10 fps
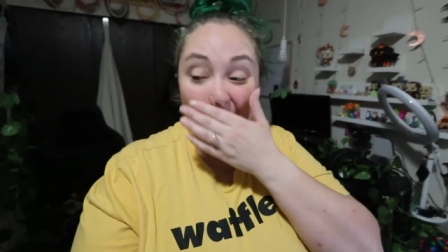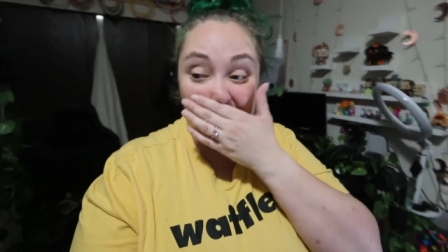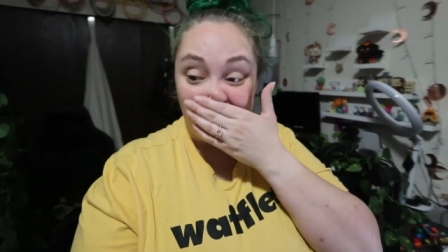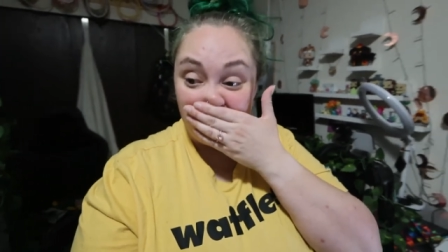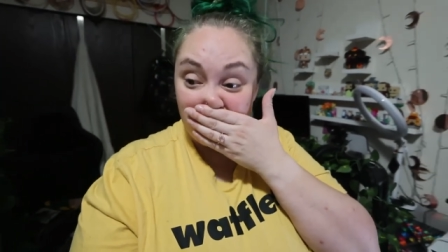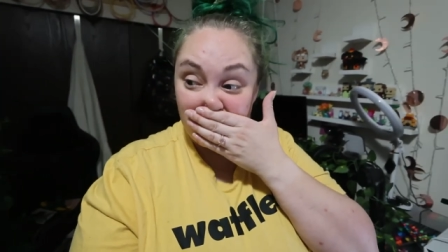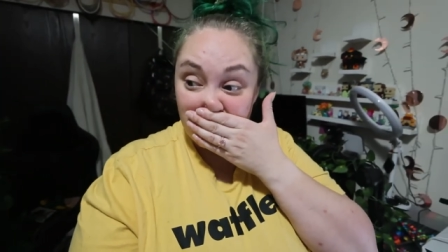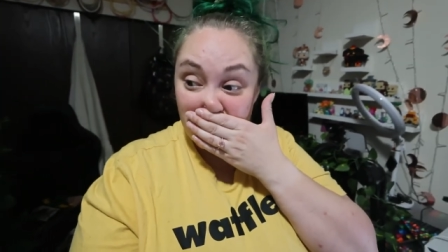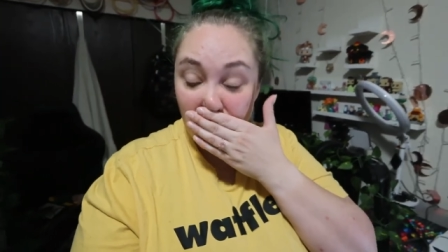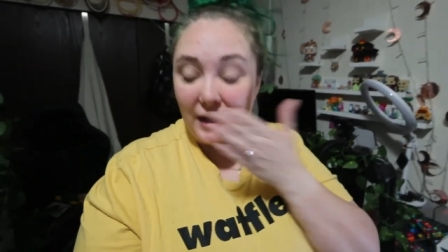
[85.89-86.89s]
Um,
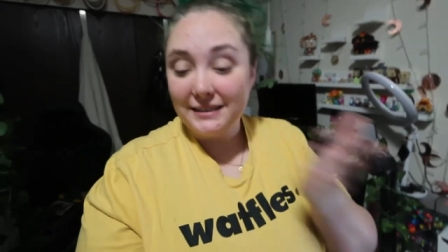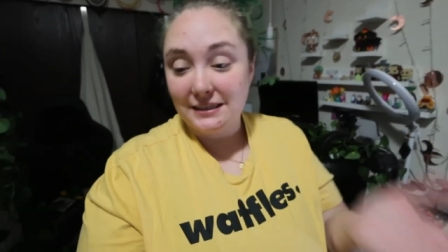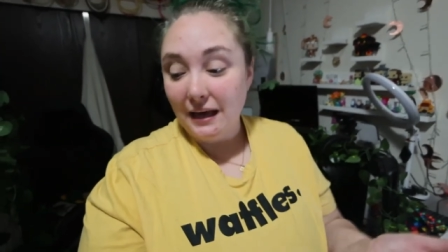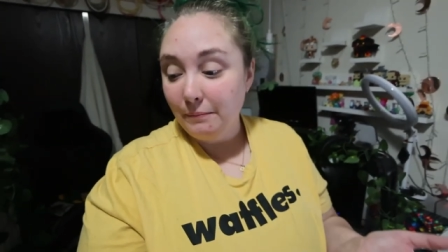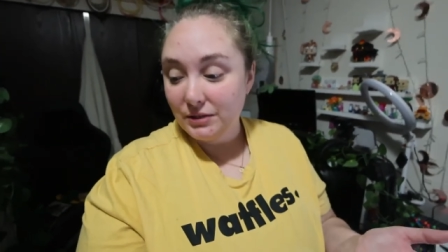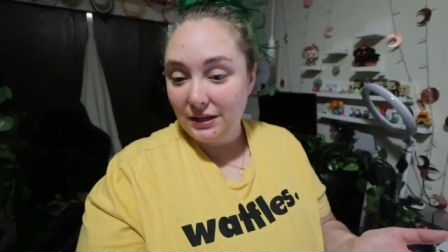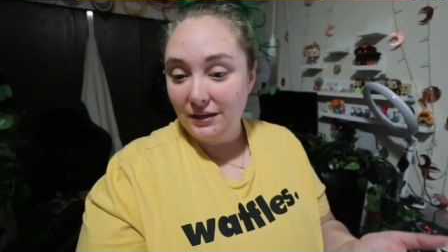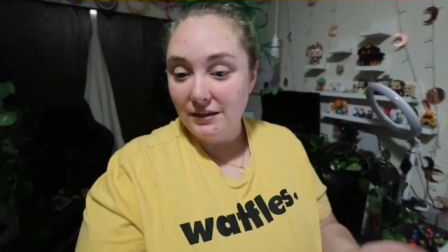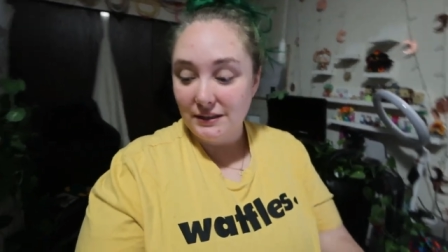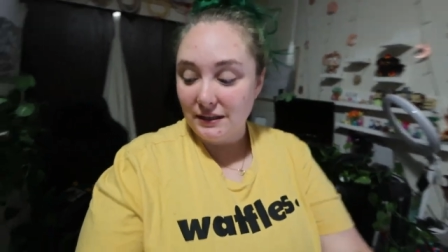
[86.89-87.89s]
I slept
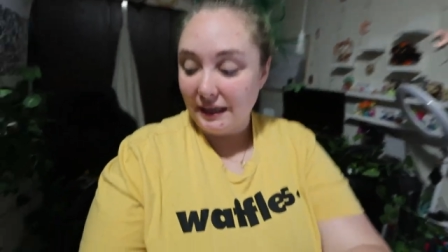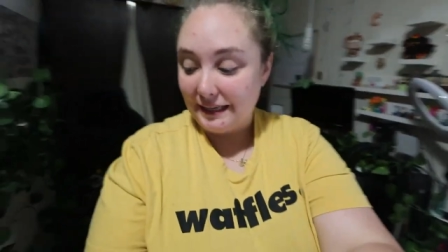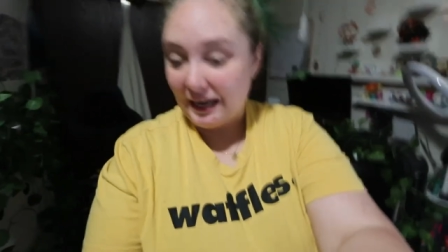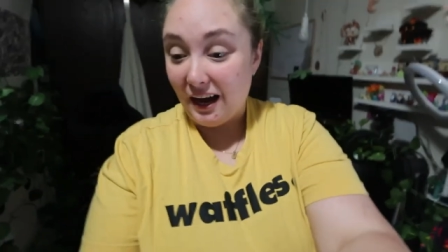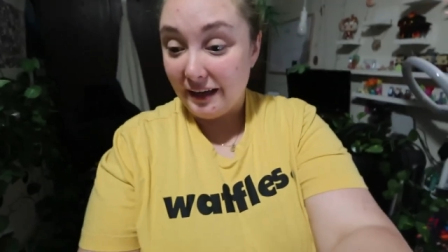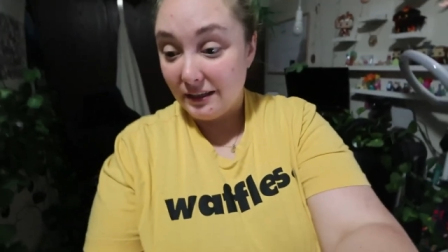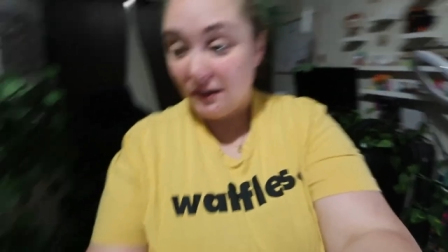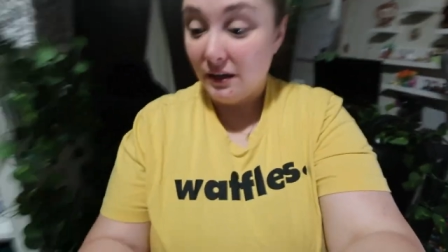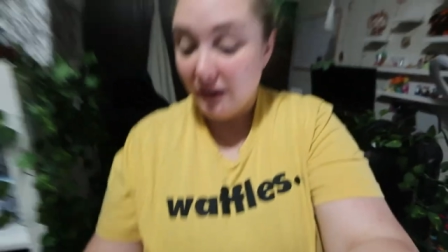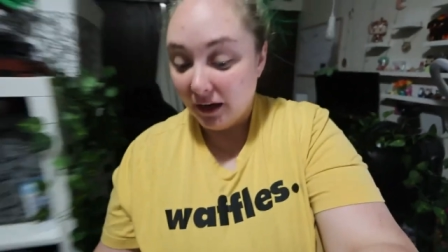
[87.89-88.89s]
till like 9
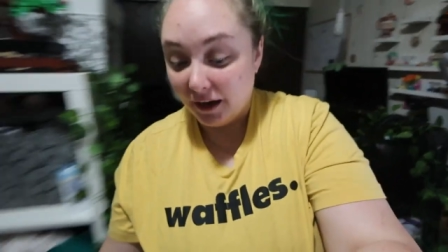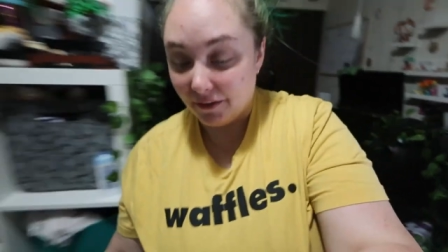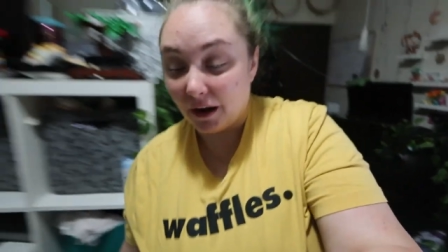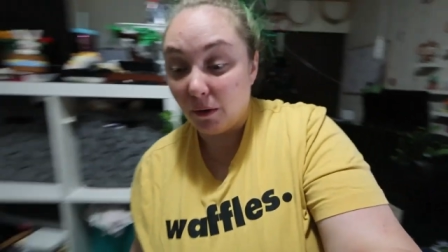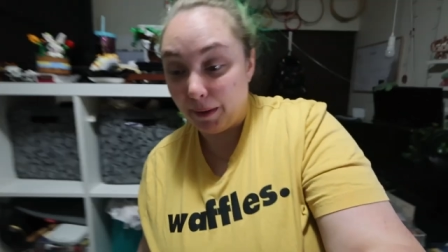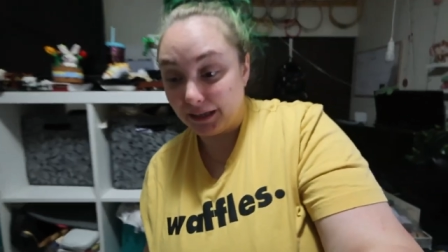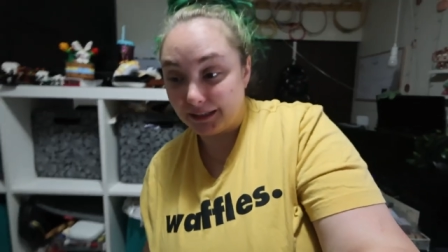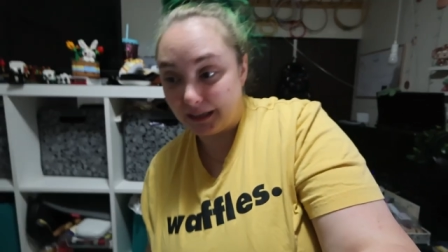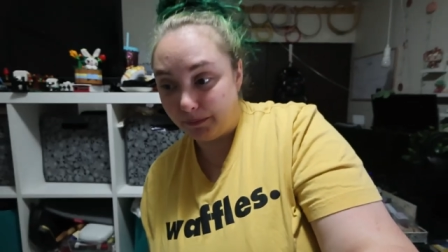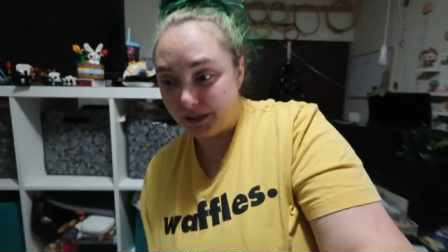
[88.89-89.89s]
and then I went back
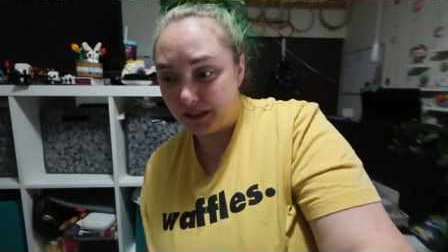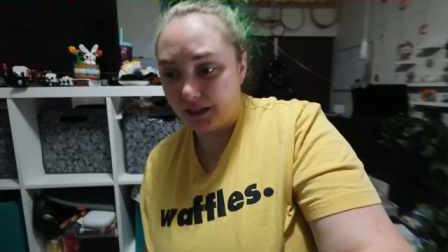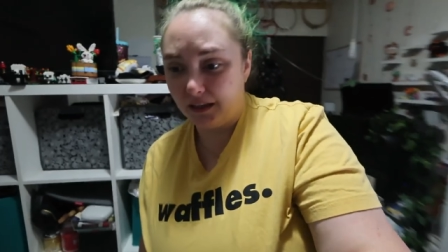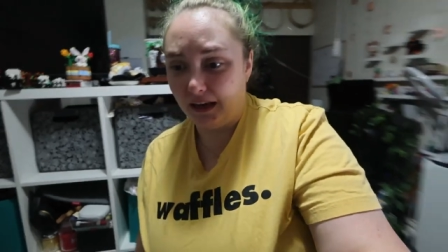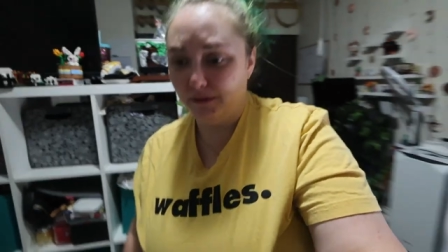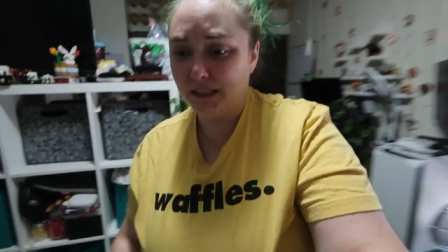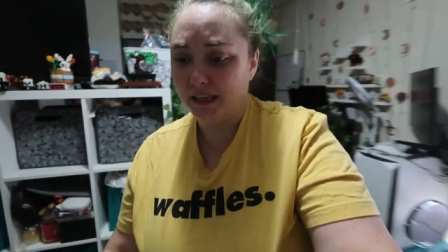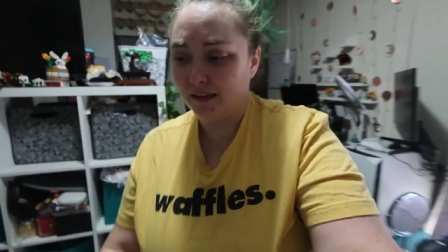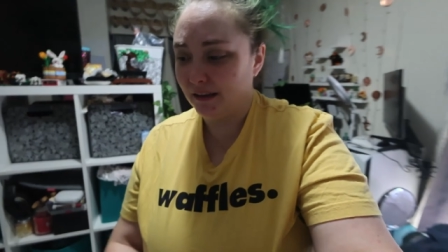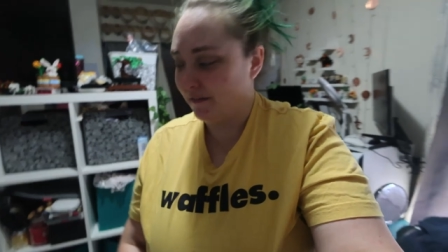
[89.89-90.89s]
to sleep until I would say
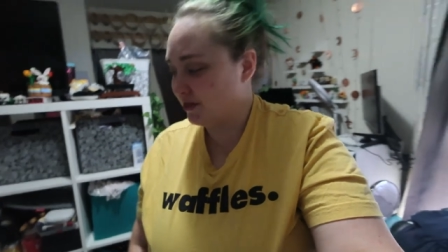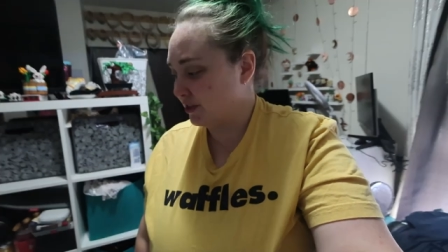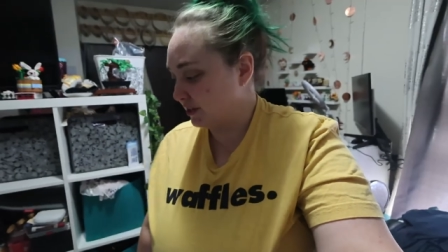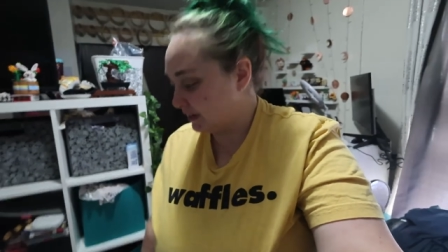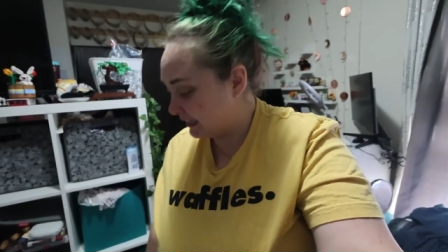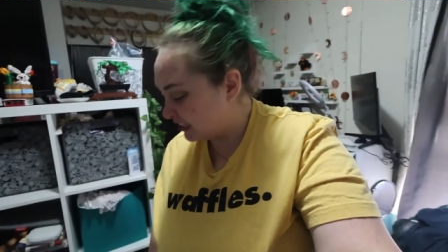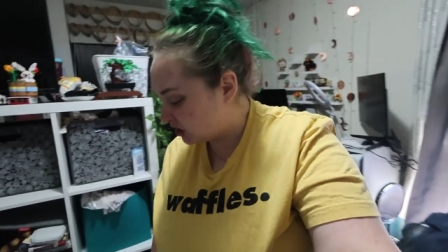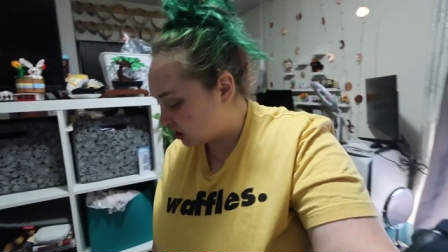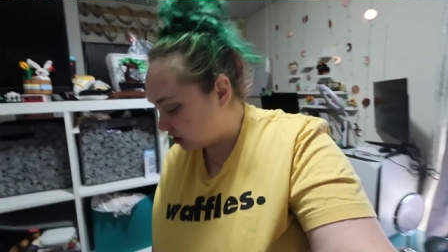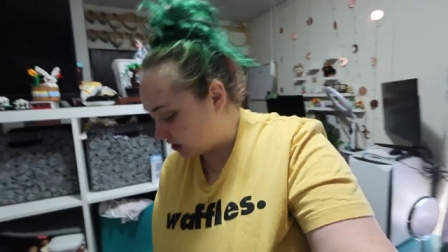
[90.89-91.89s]
like
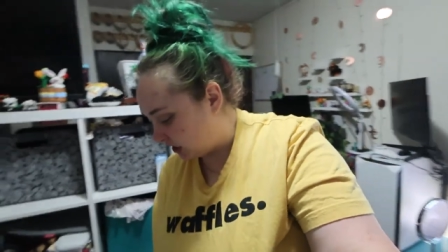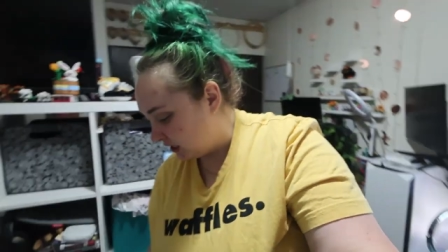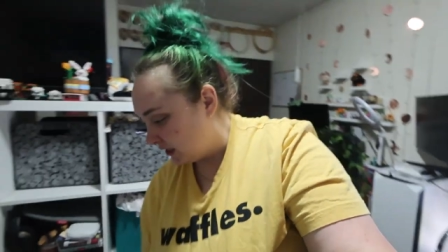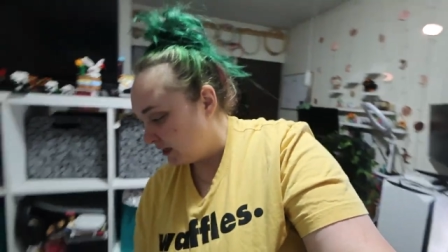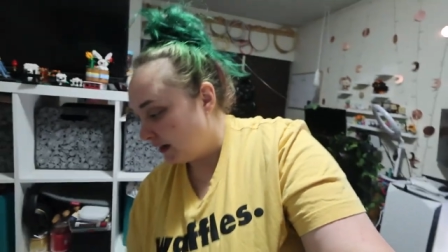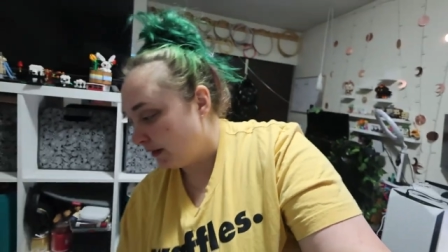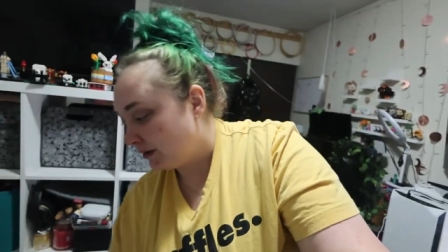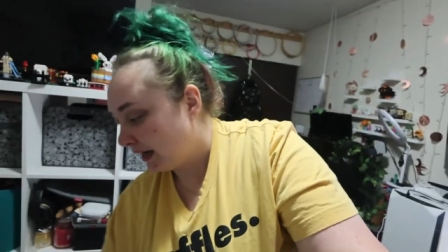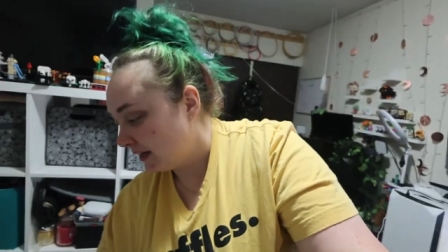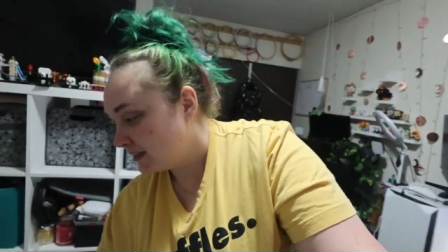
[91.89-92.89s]
11.30ish I
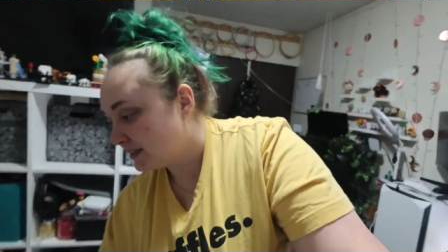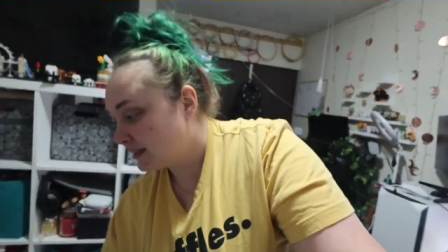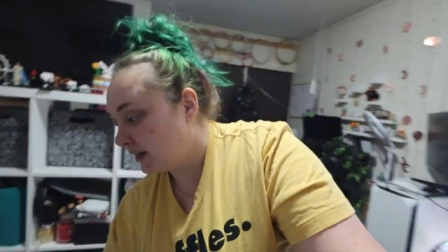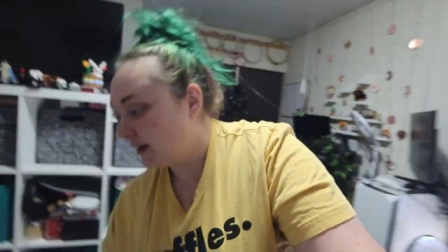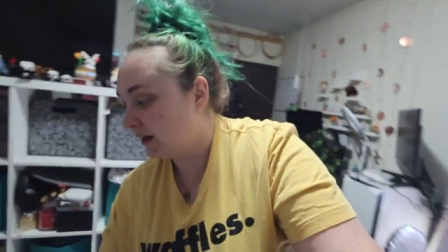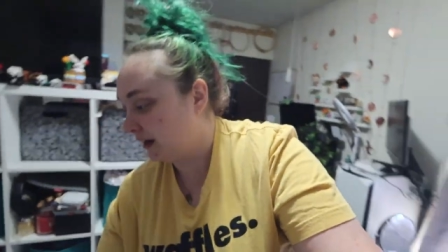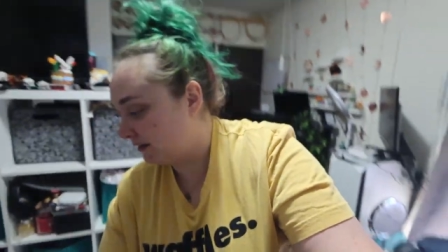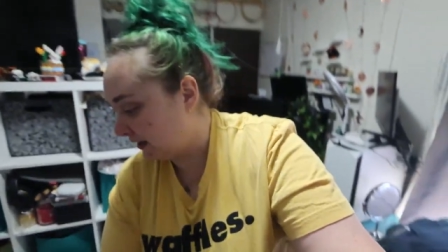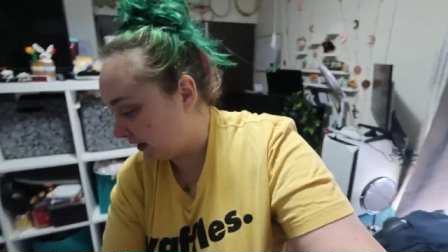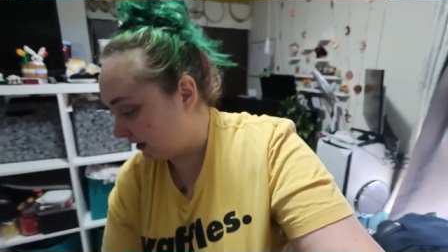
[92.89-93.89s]
would guess
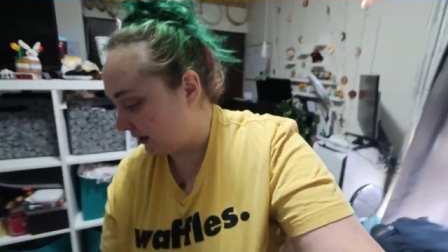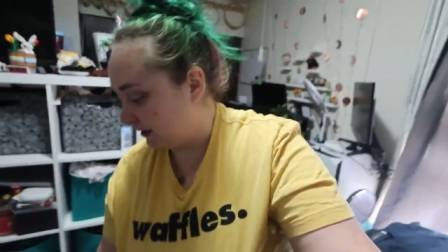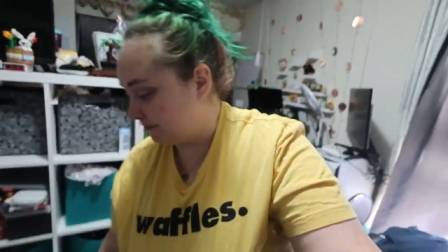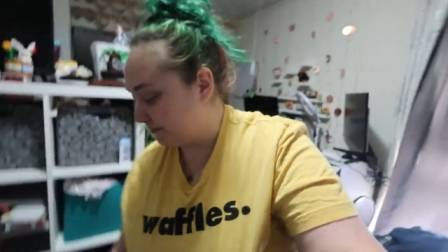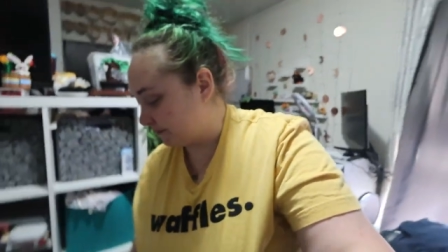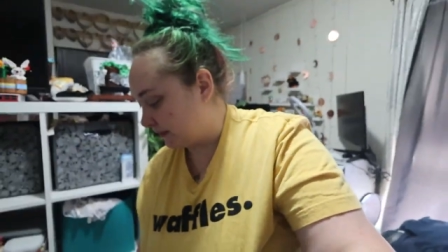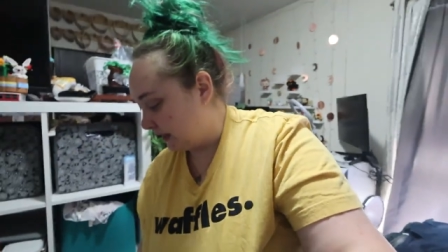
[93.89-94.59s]
and then um,